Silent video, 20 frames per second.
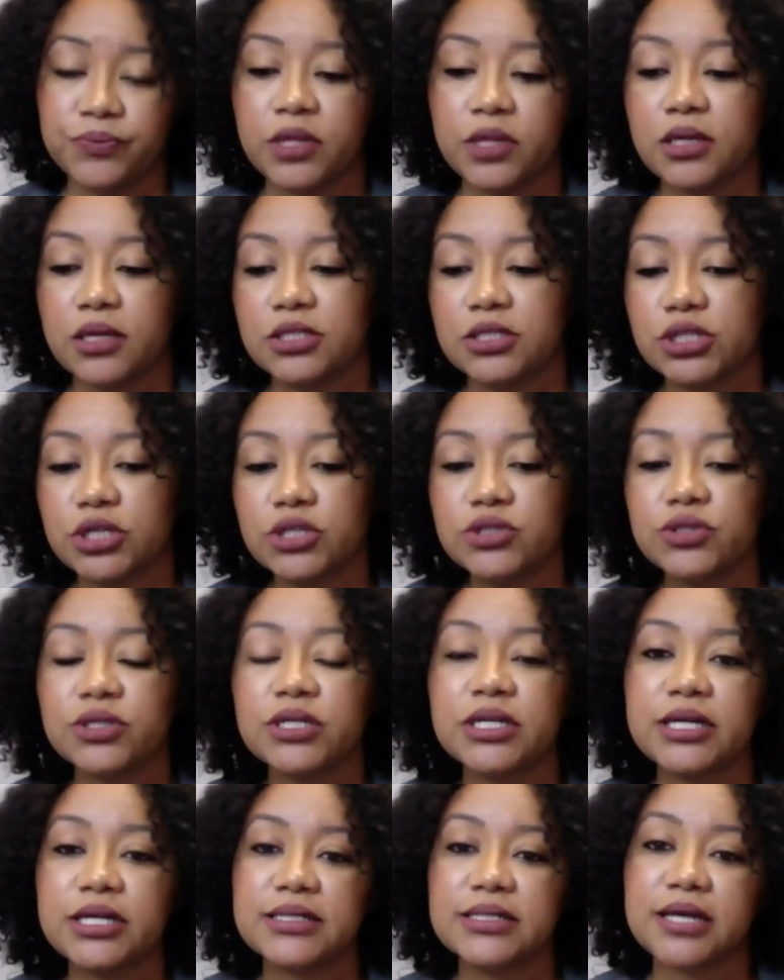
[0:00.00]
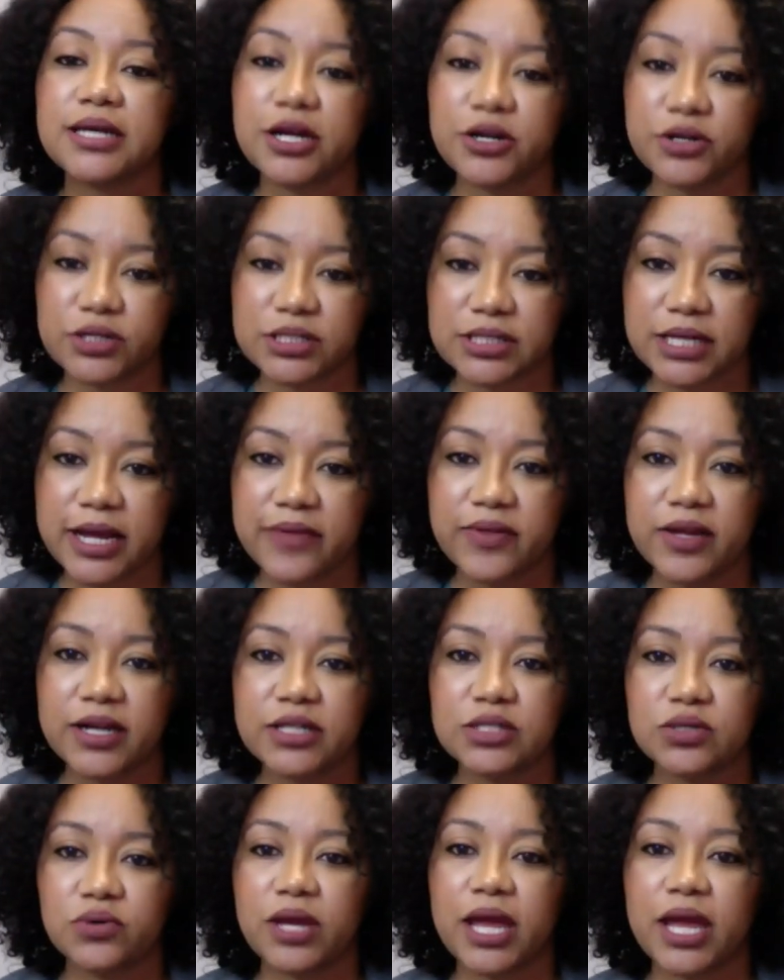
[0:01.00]
Children need to understand that it's
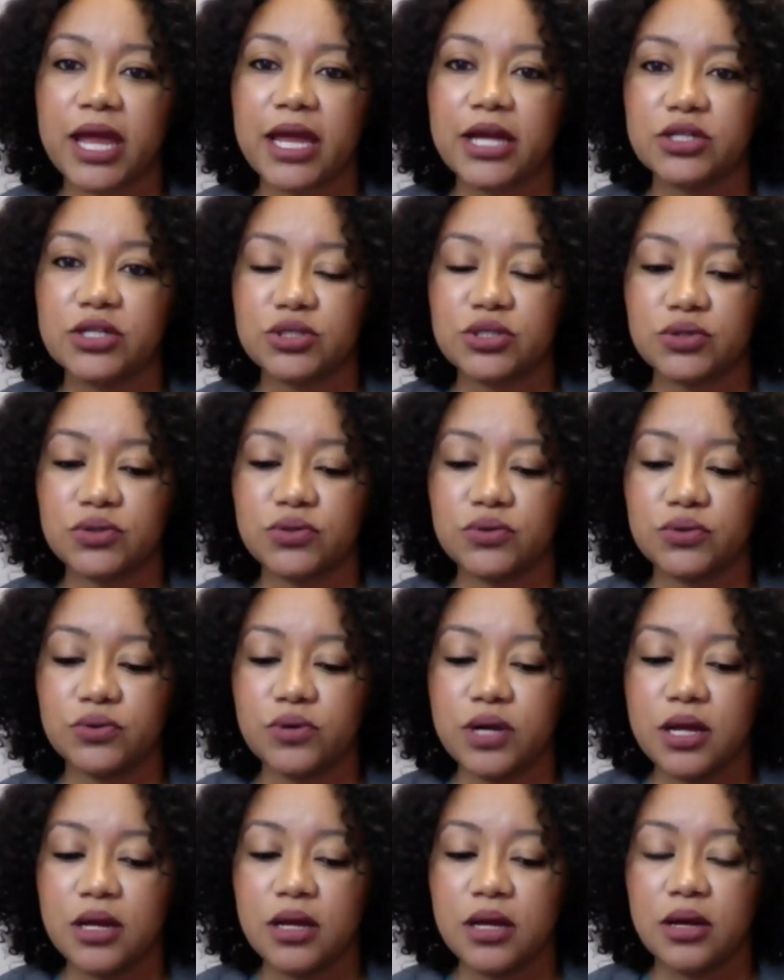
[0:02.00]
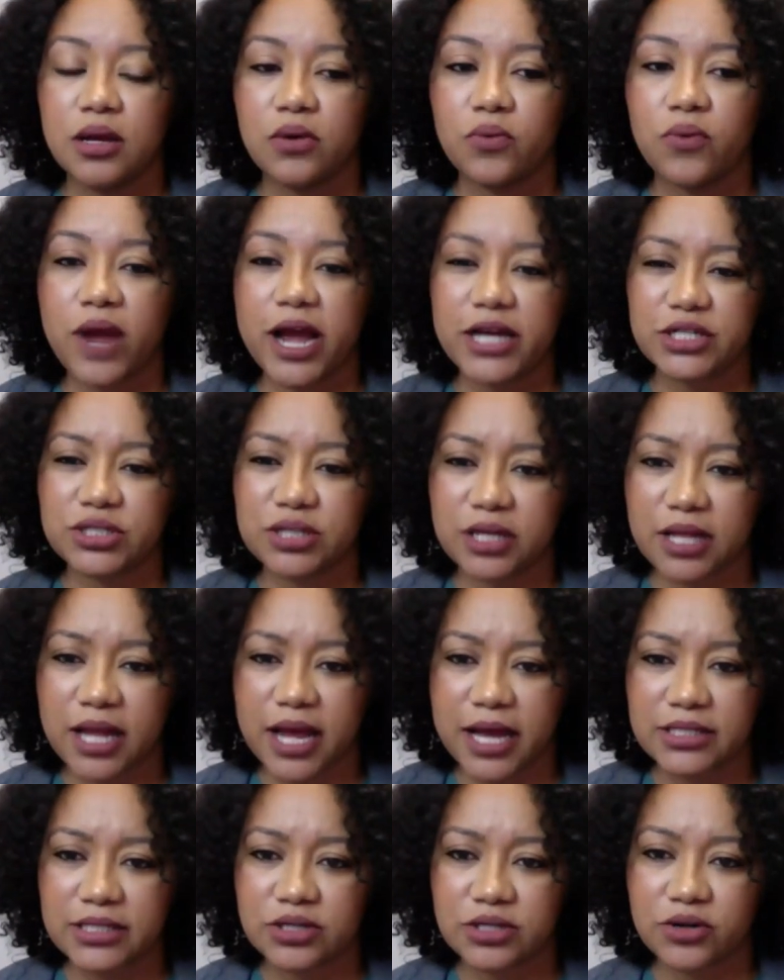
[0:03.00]
okay to
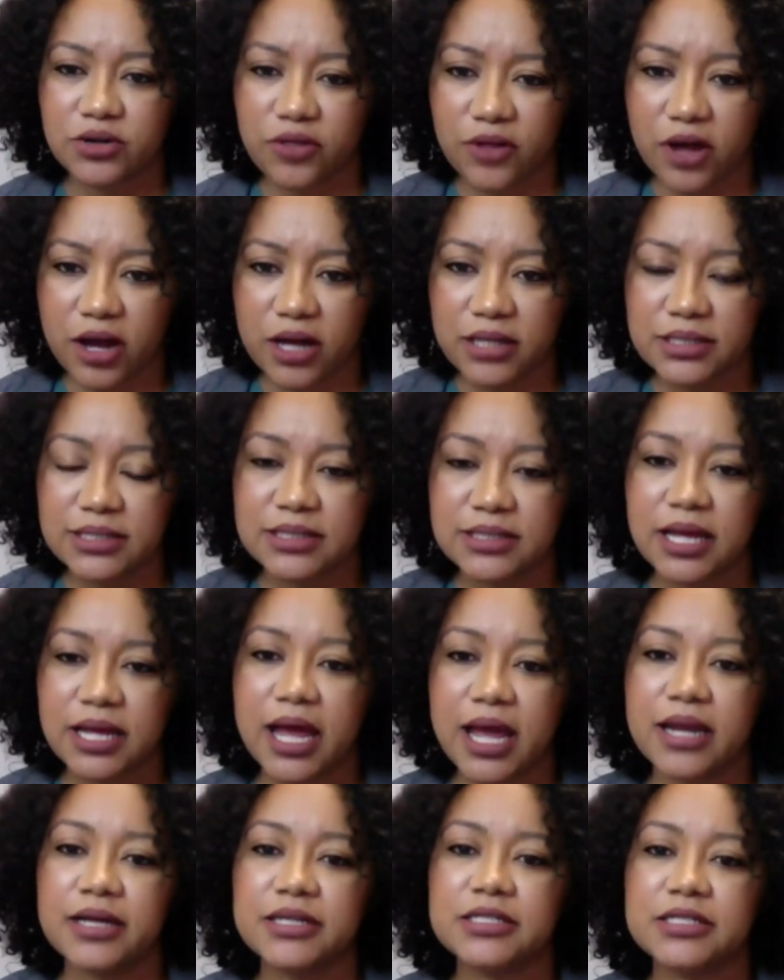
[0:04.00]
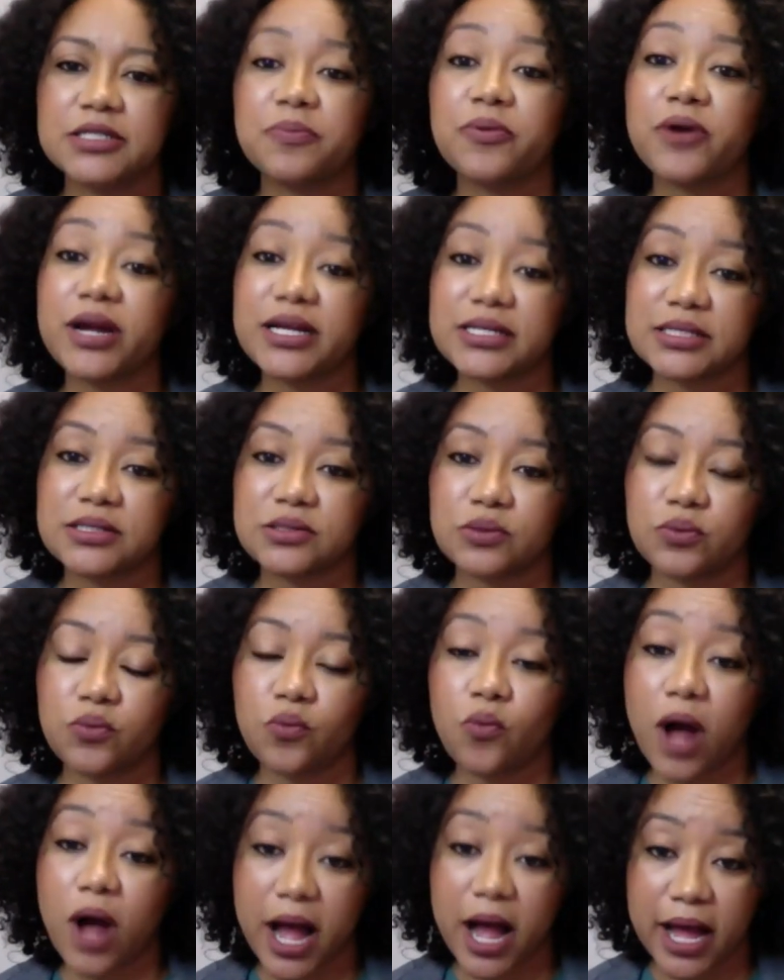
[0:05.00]
rationalize their thoughts and express
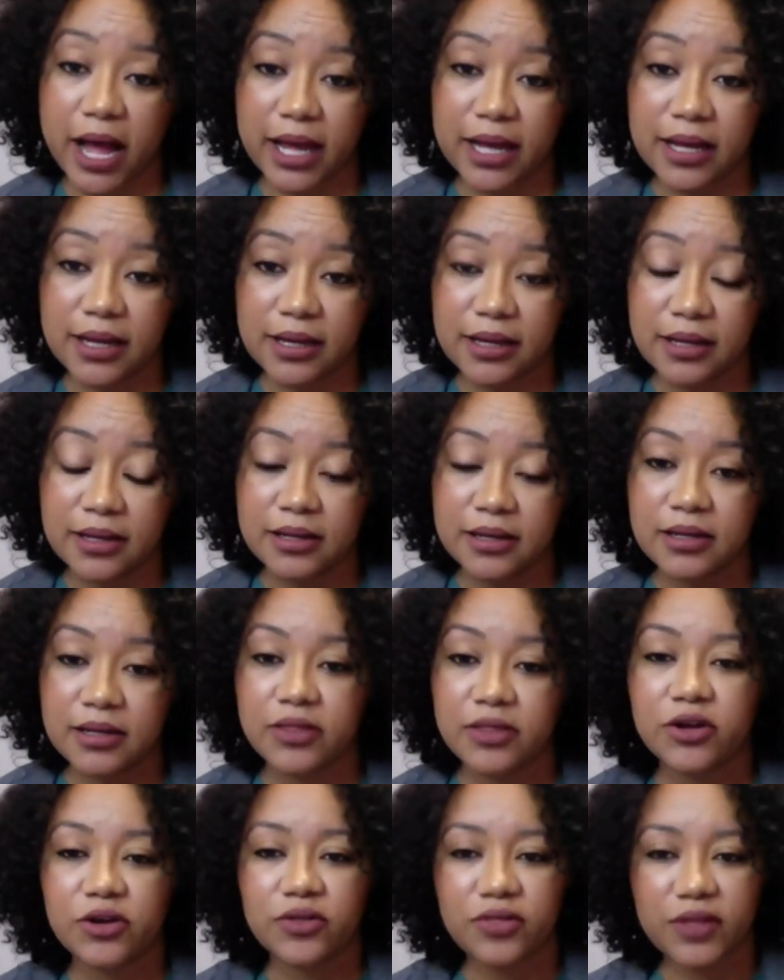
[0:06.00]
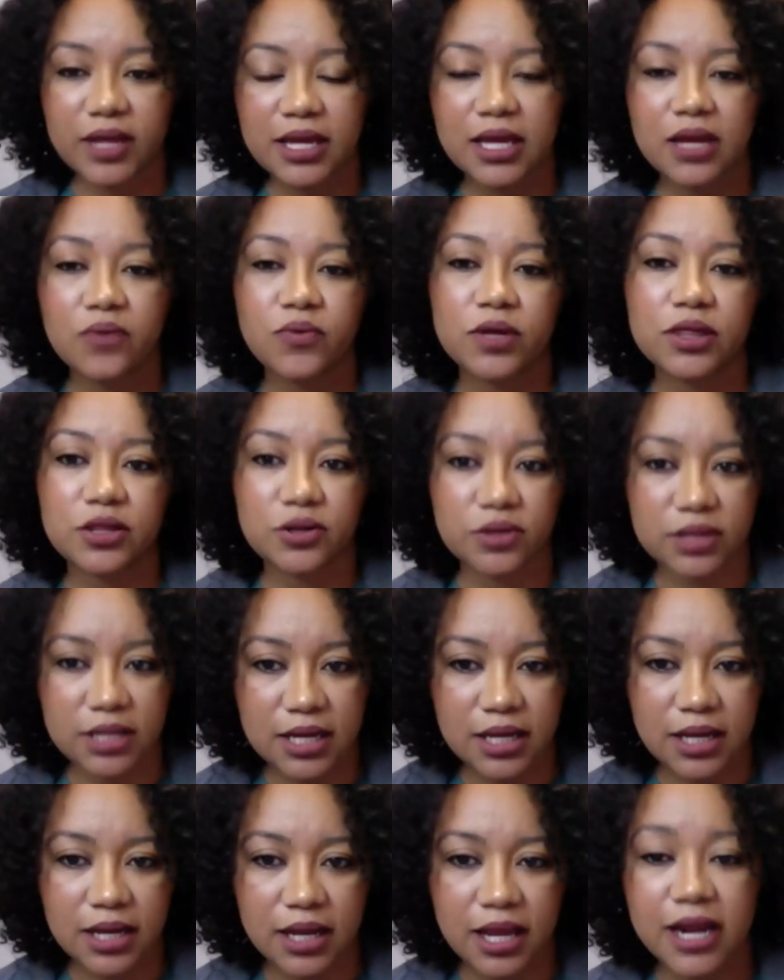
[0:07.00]
why they're thinking what they're thinking.